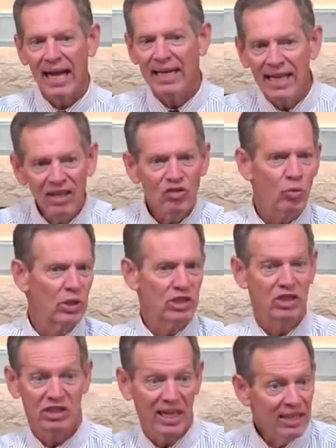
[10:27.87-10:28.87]
and his
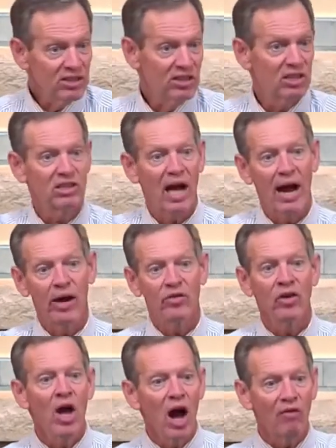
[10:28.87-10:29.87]
wishes, his
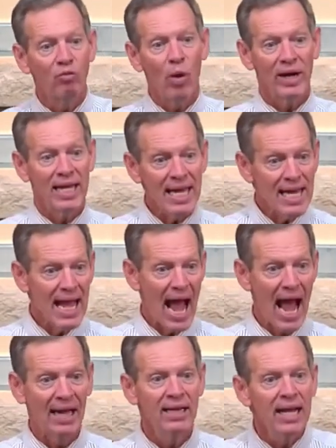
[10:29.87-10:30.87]
desires of what he
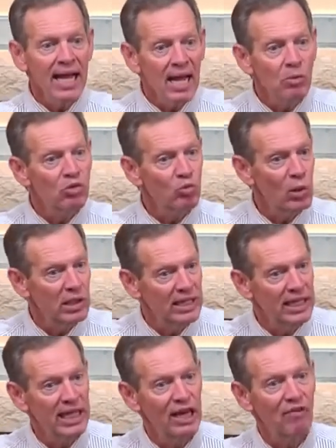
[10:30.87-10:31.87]
had. He was
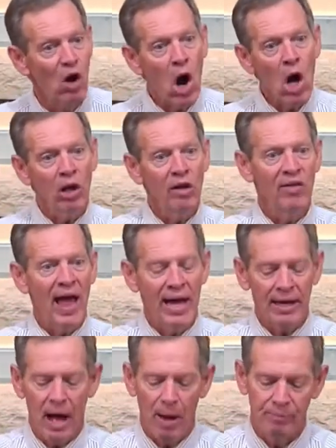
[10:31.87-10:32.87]
willing to give all of
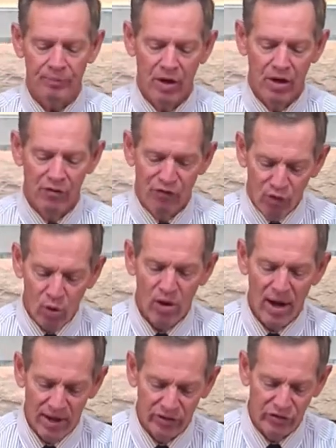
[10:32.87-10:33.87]
that up for
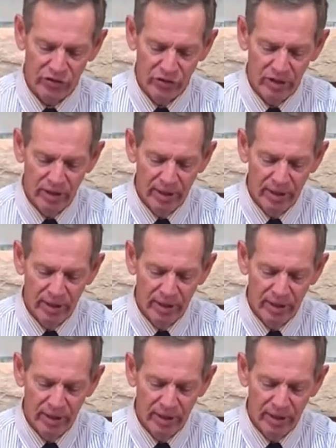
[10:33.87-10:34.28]
us.